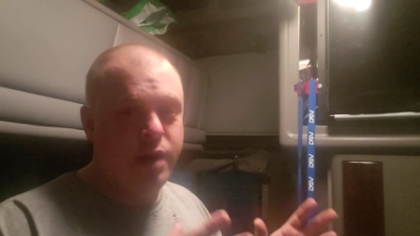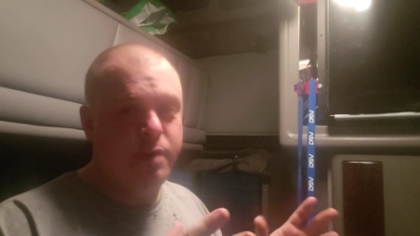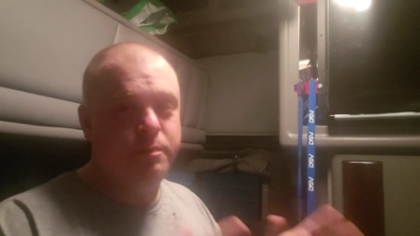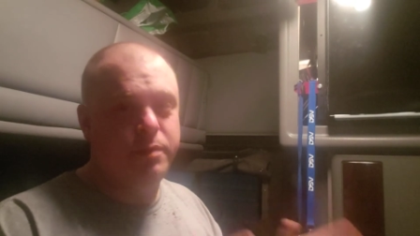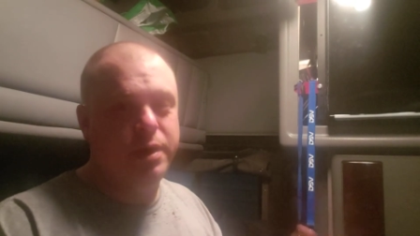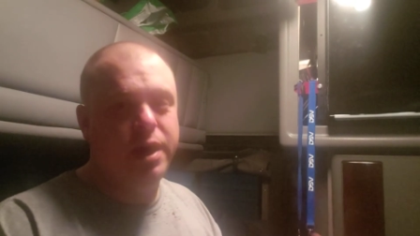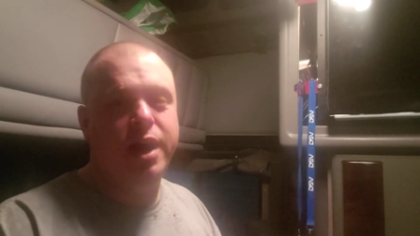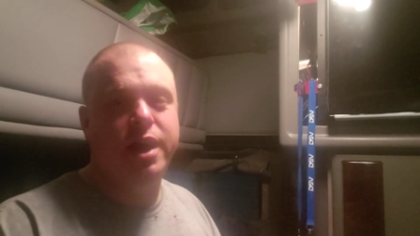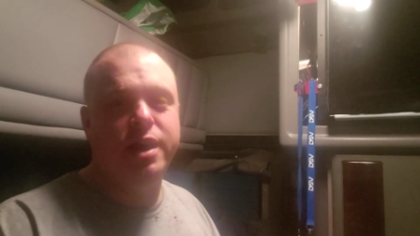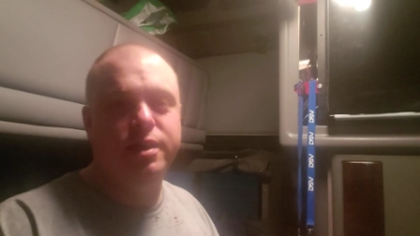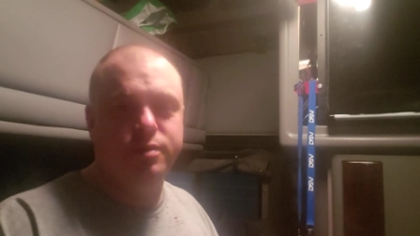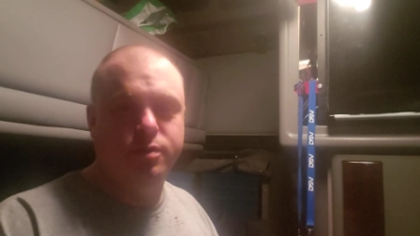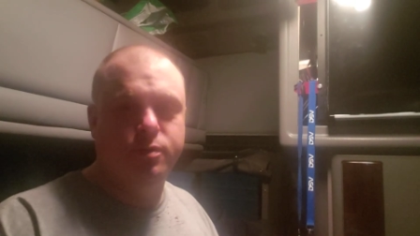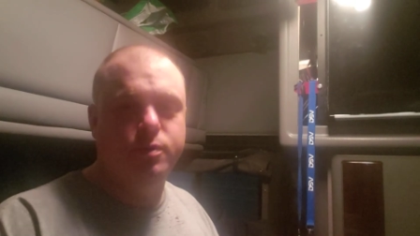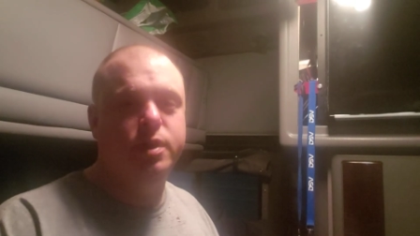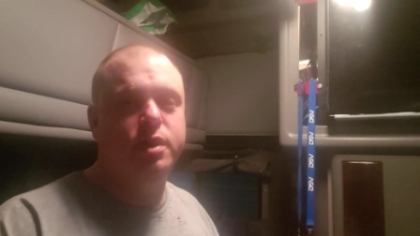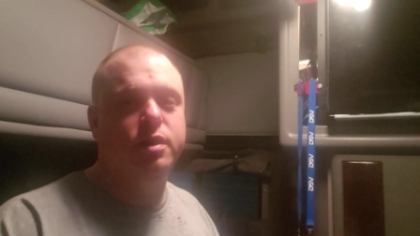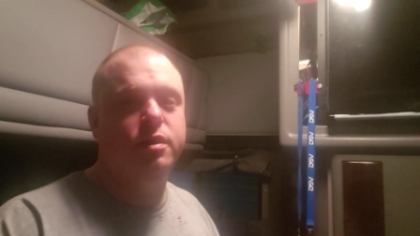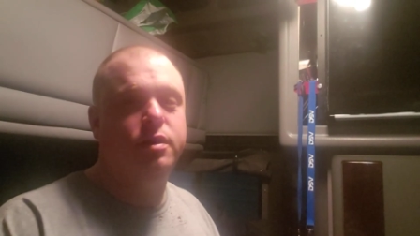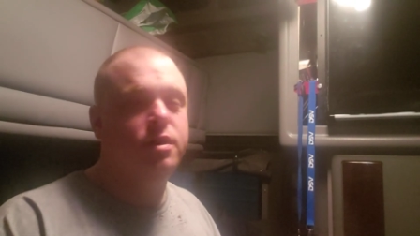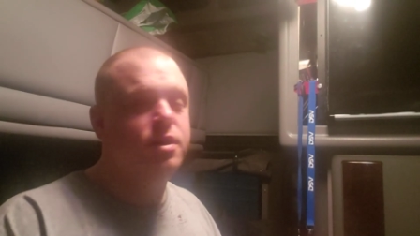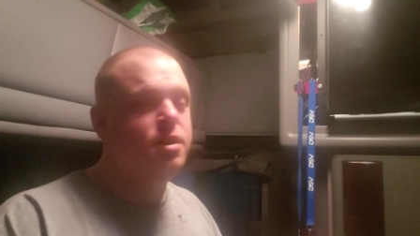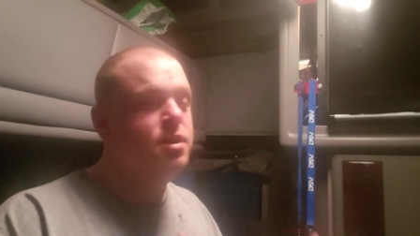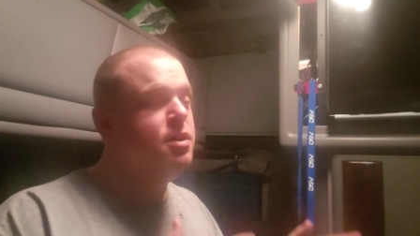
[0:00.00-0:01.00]
I'm behind the
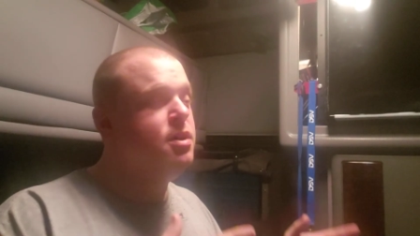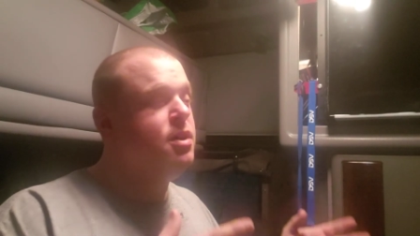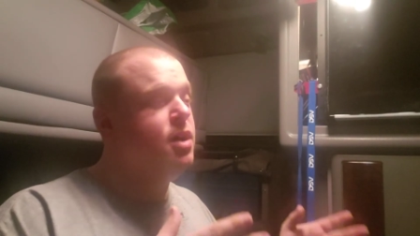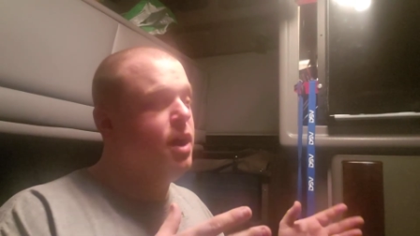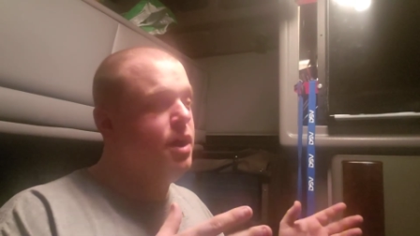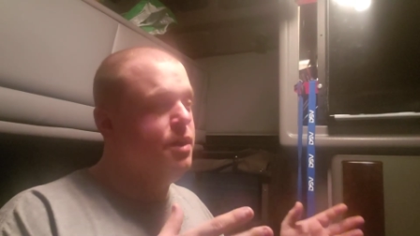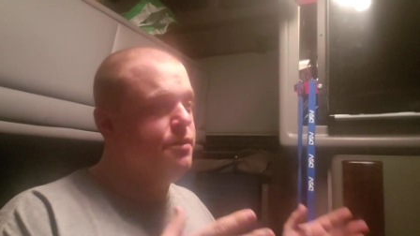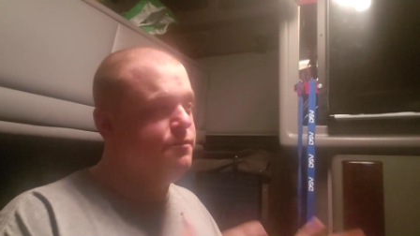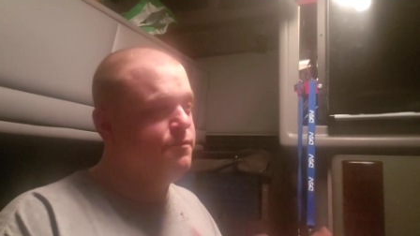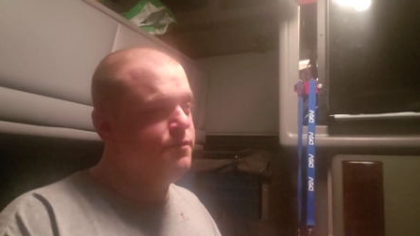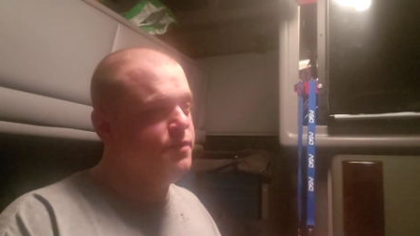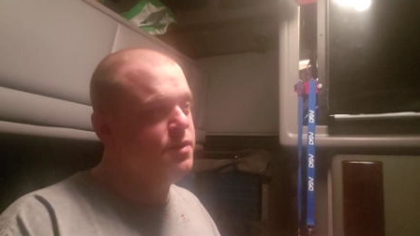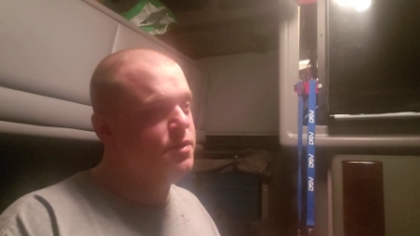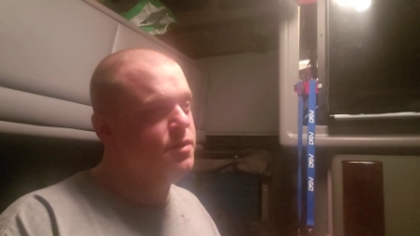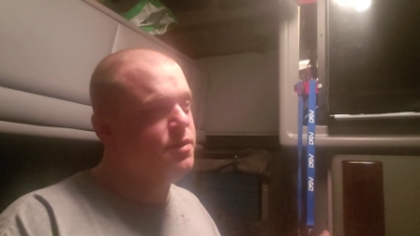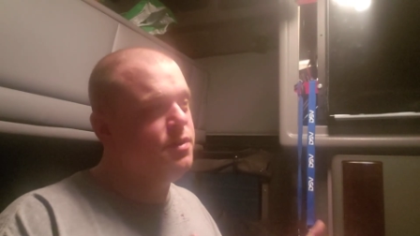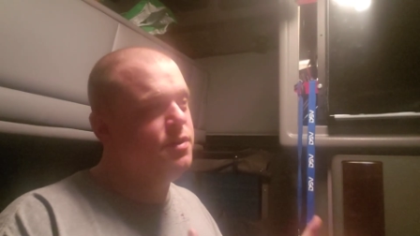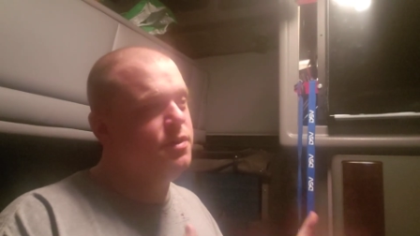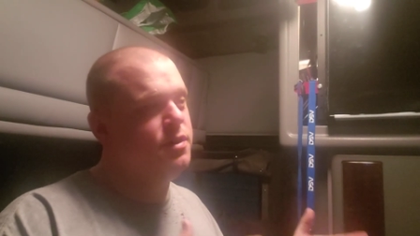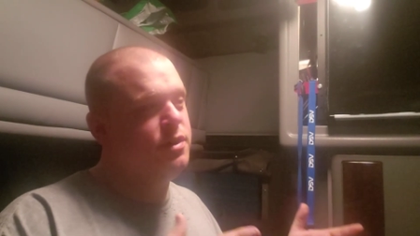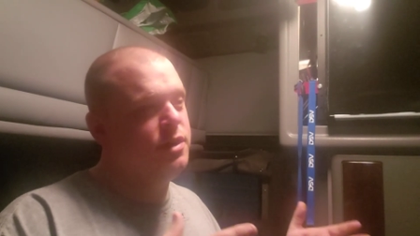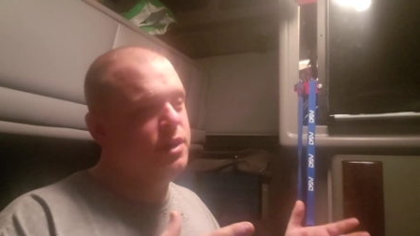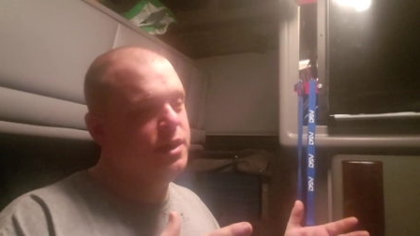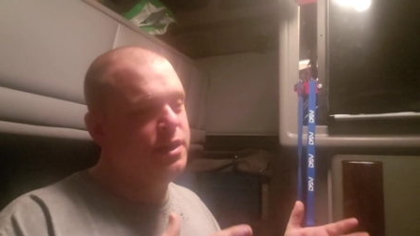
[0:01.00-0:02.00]
wheel, I
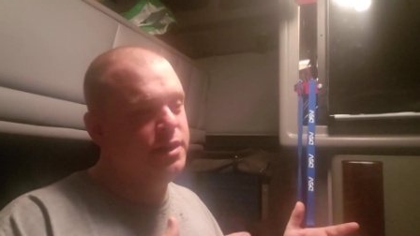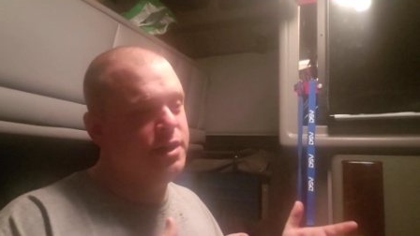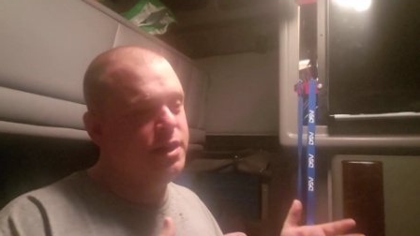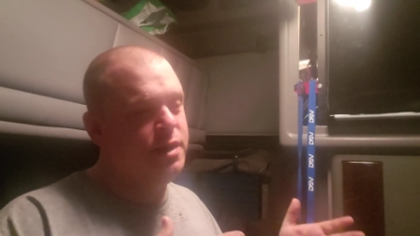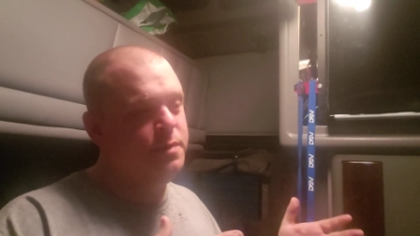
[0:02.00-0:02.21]
feel like